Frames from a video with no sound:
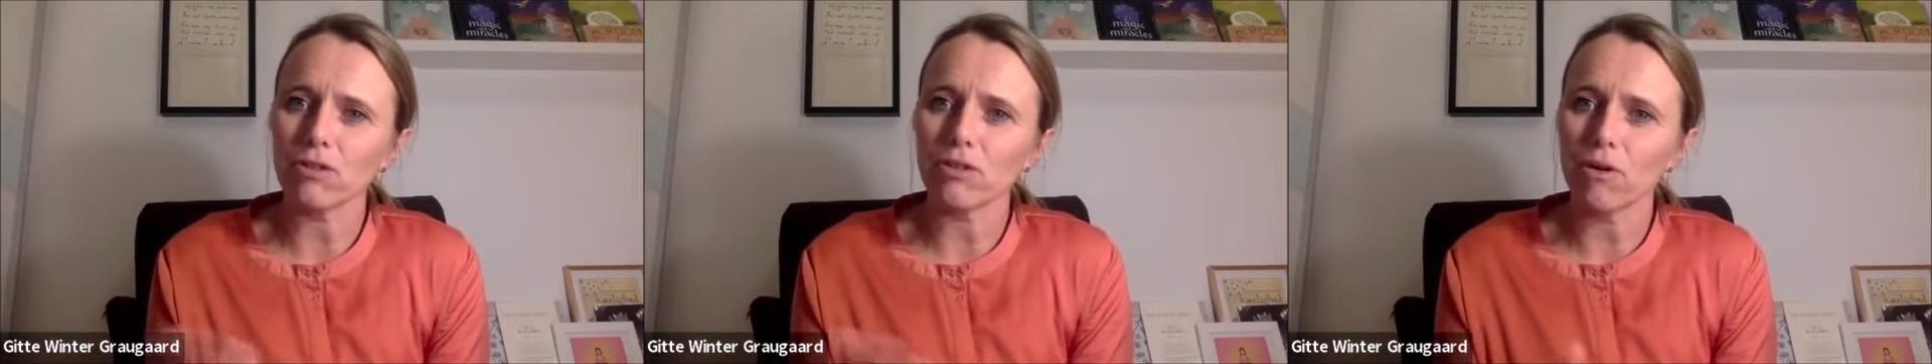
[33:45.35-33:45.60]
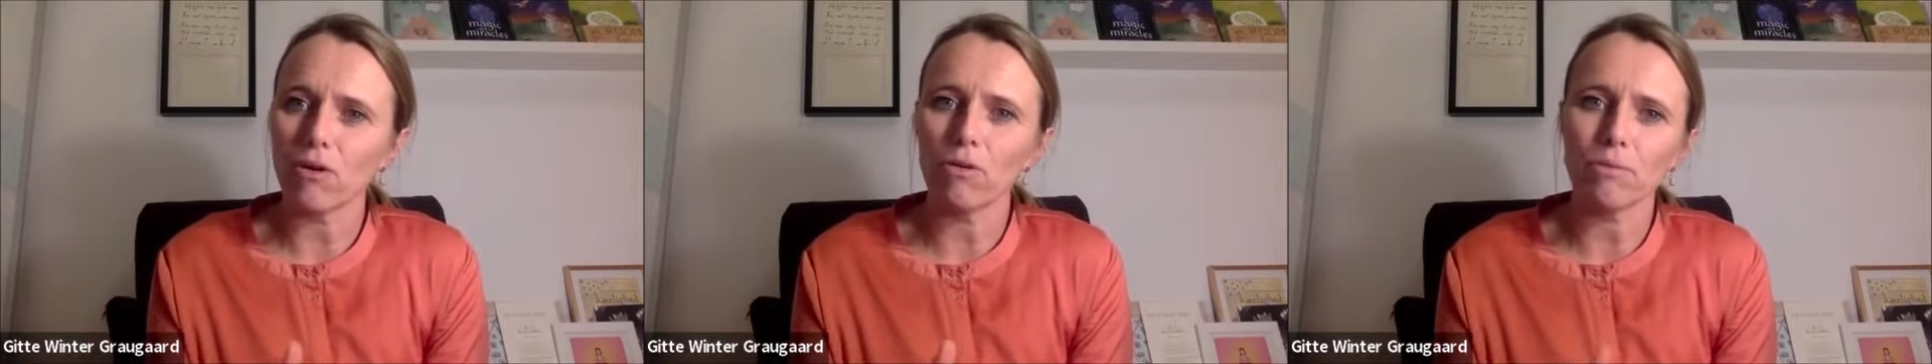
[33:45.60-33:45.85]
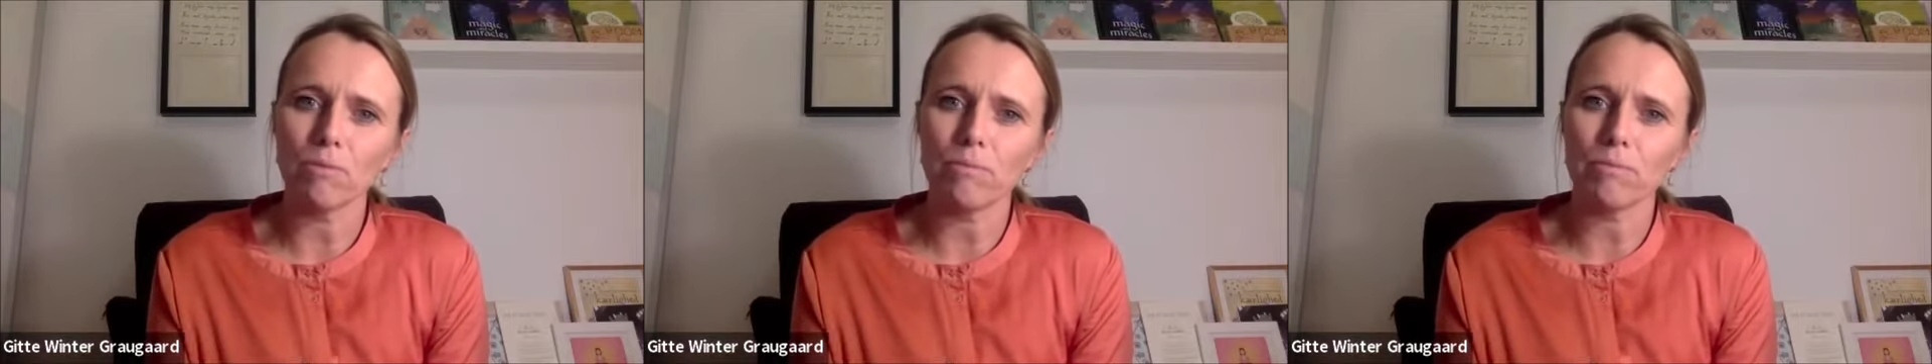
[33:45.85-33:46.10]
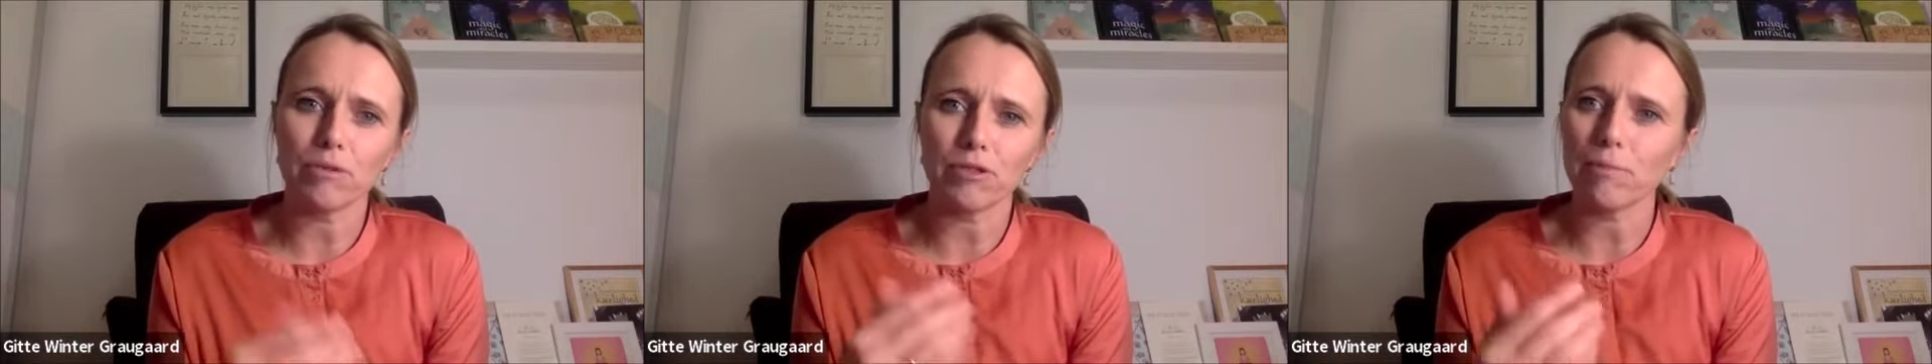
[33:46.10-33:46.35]
the whole
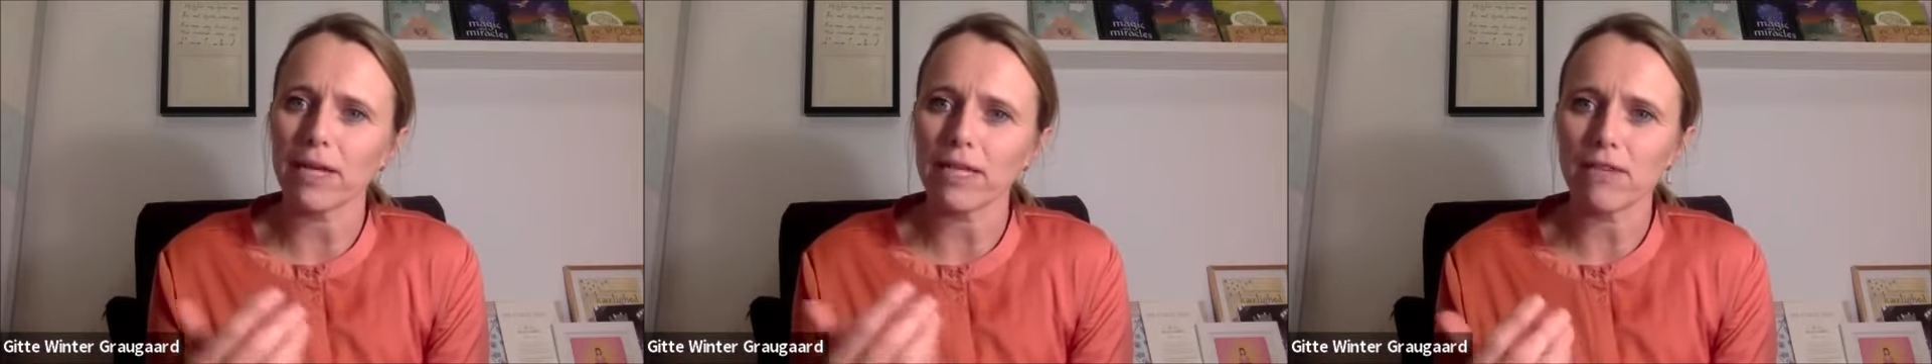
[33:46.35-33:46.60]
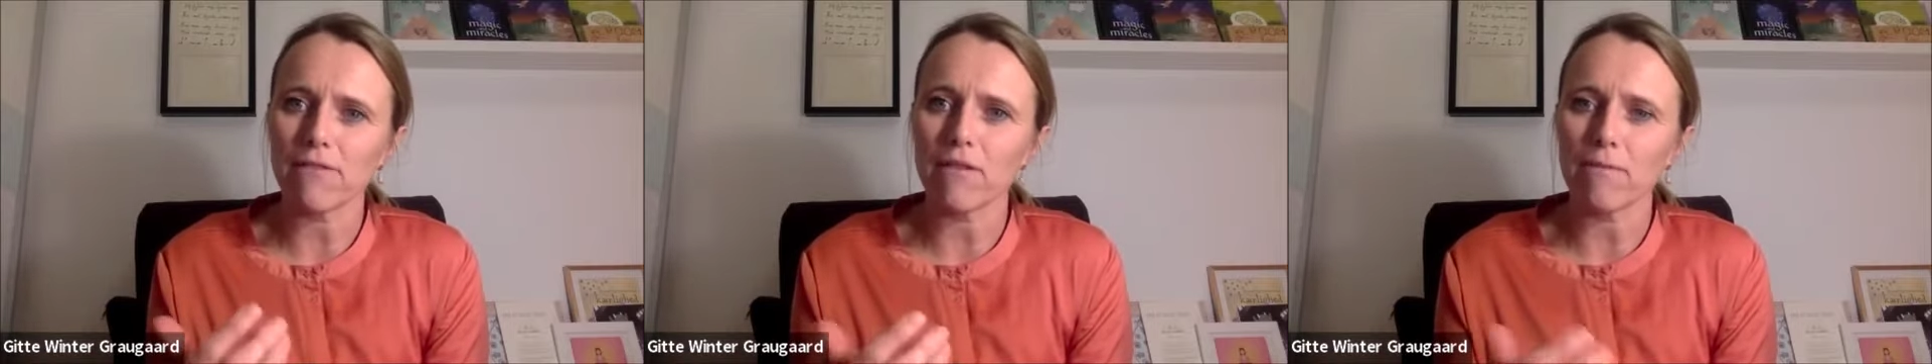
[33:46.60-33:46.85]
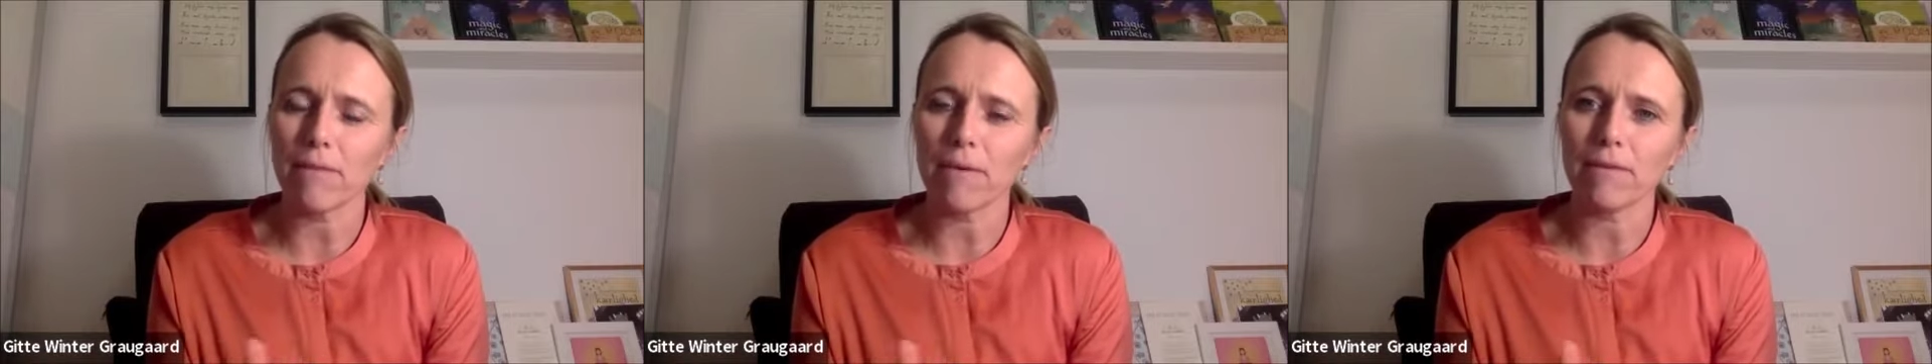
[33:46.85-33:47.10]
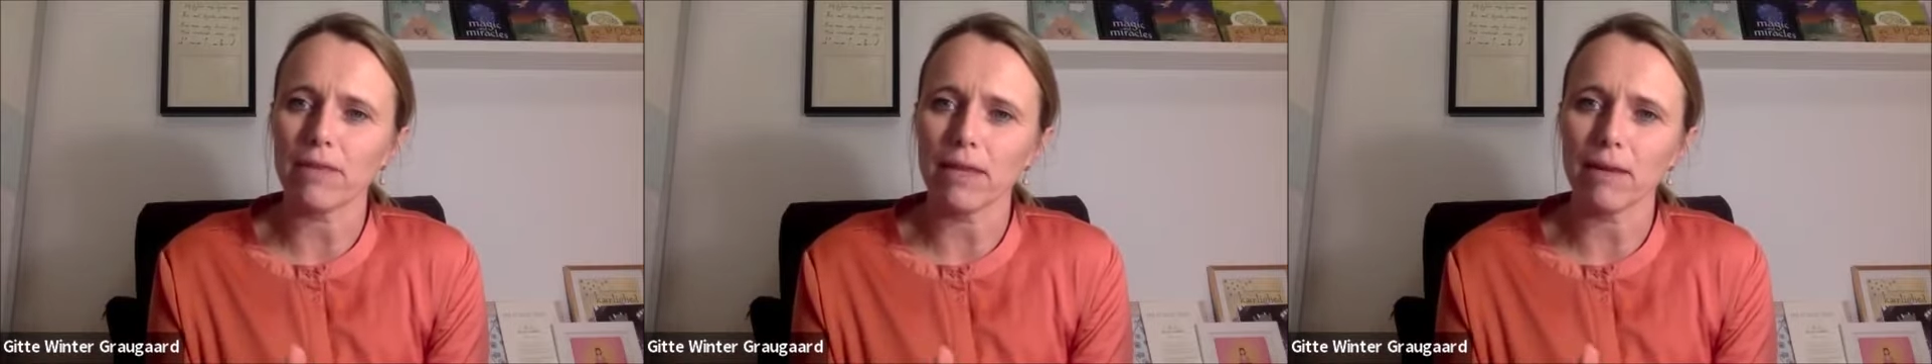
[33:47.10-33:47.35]
perspective of
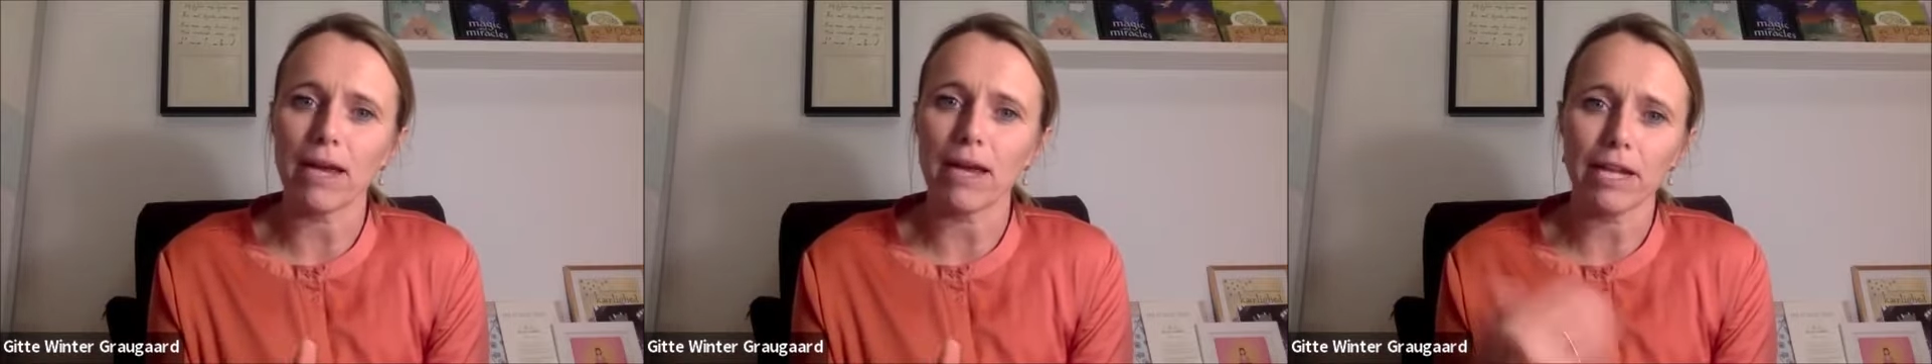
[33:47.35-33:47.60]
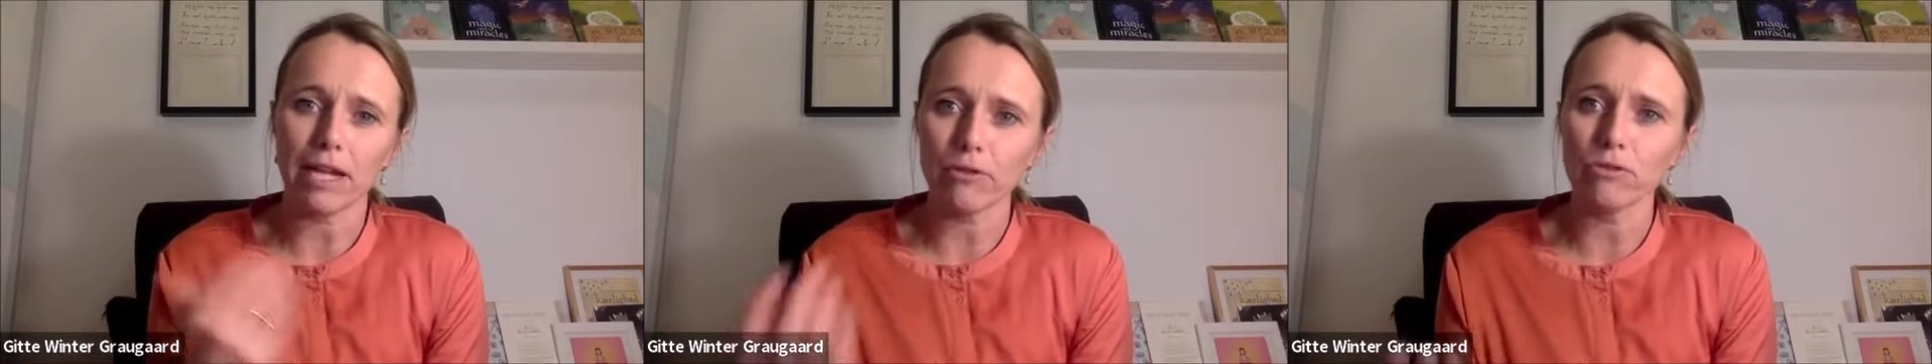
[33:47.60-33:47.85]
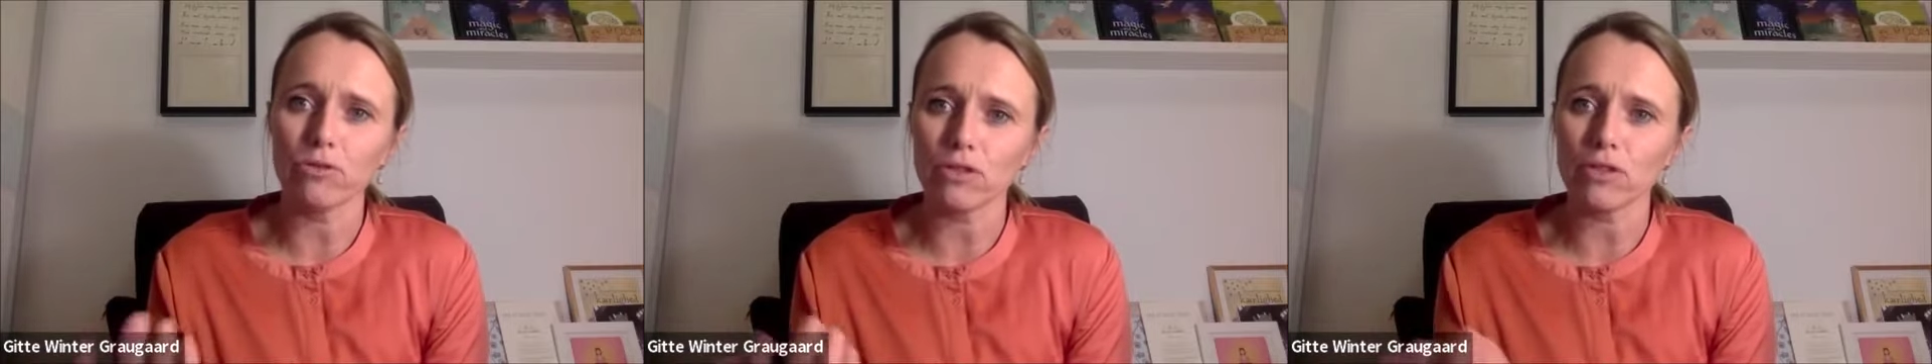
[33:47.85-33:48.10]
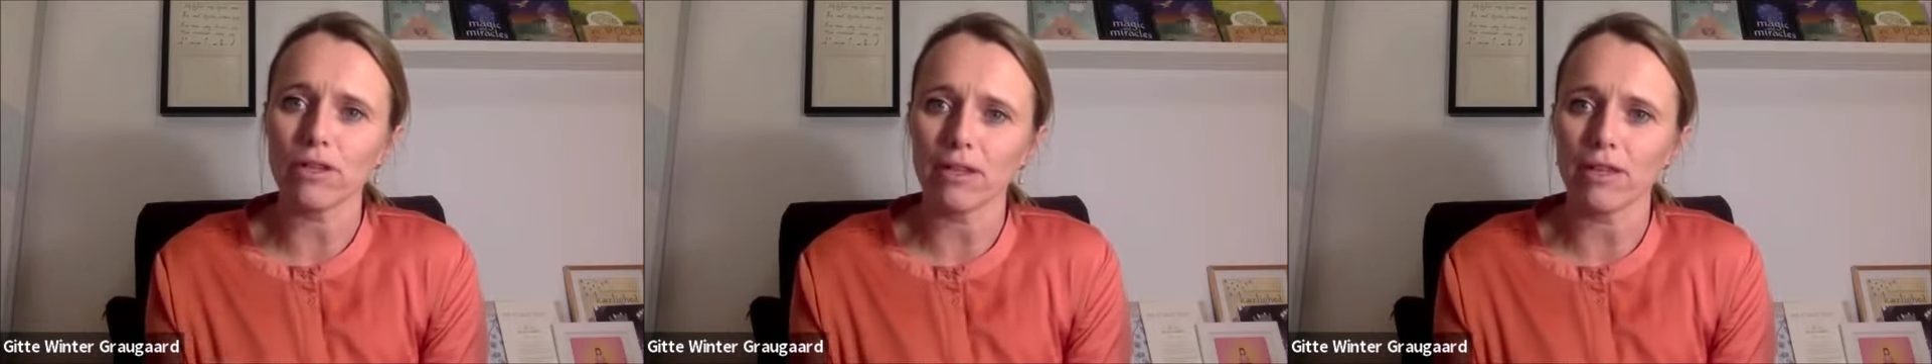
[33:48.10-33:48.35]
they might
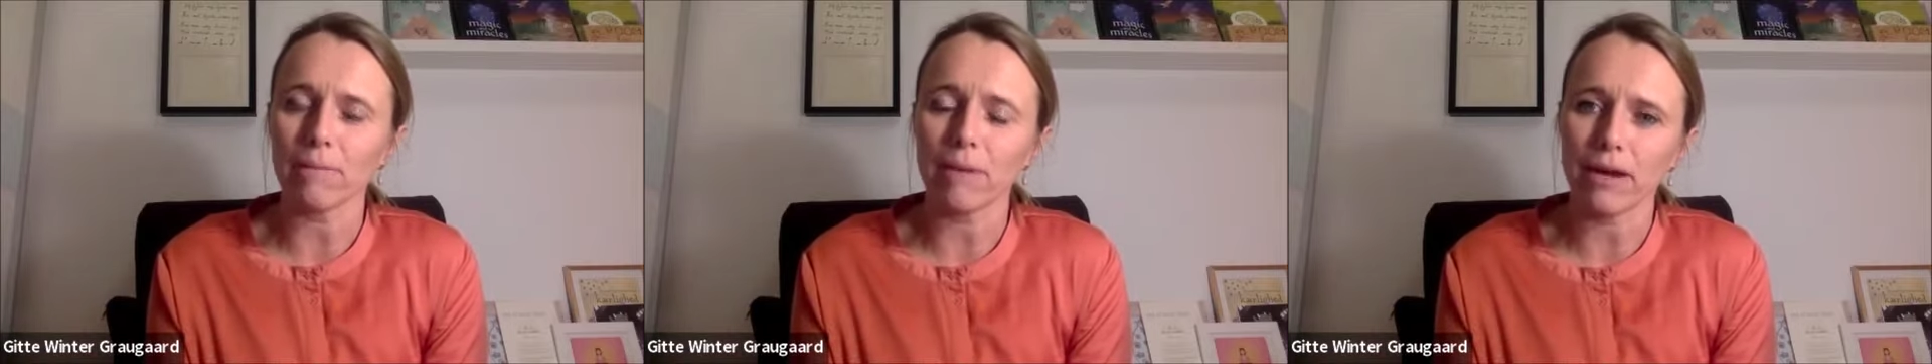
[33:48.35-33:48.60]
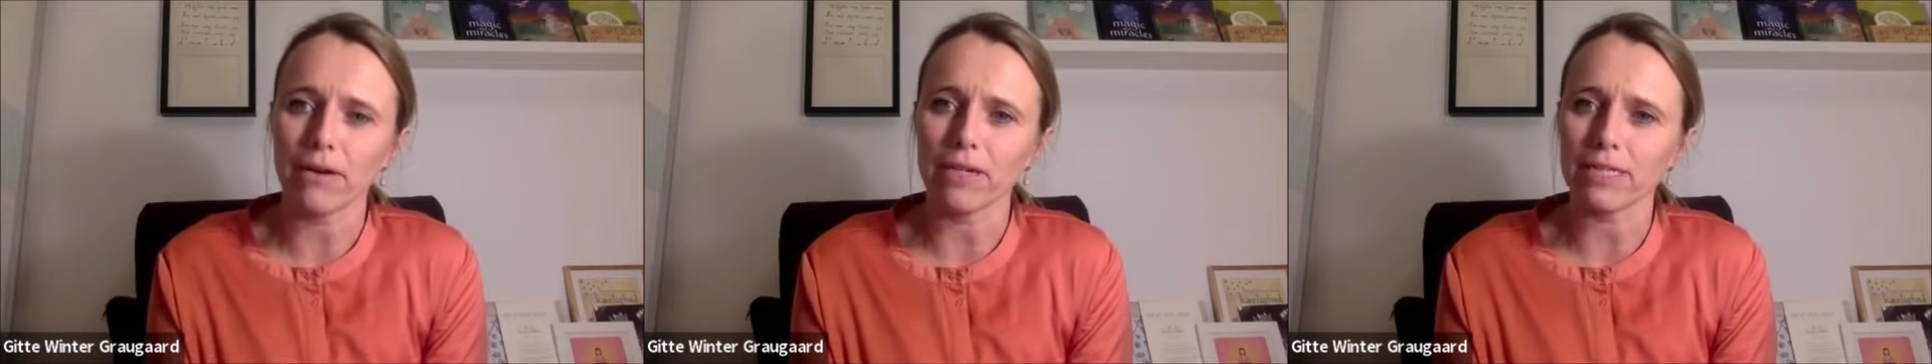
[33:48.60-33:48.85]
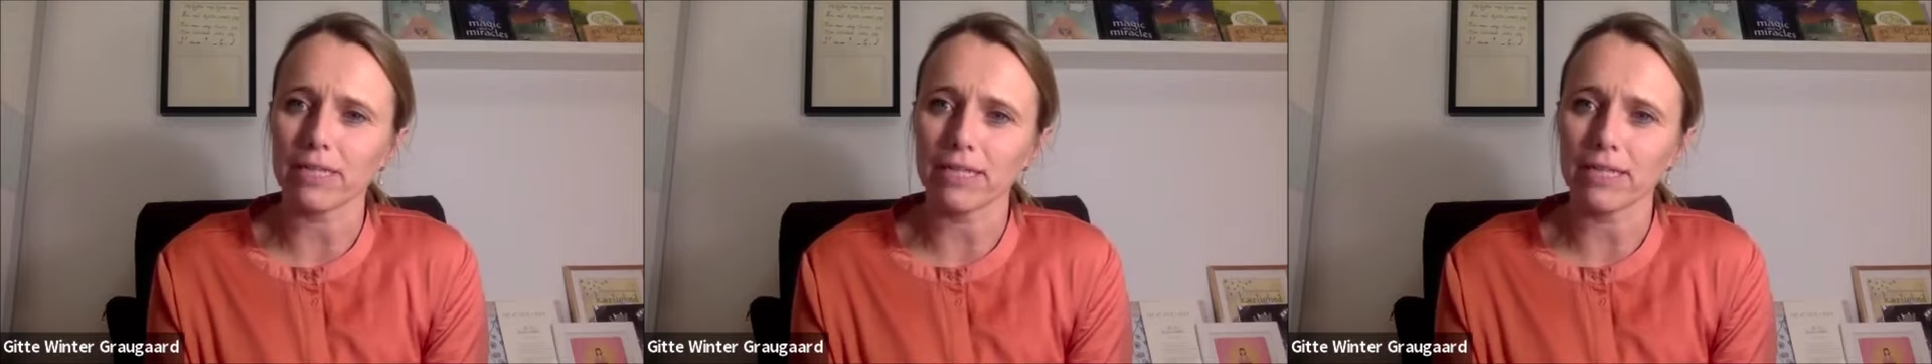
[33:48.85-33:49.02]
lose the parents,